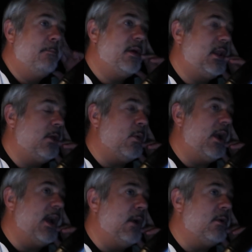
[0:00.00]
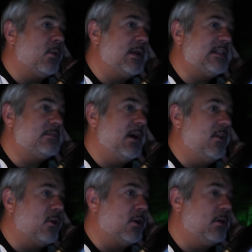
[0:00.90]
But anyway, I want to read some
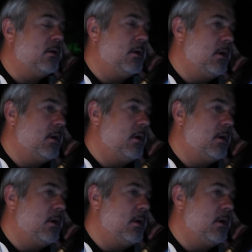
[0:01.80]
other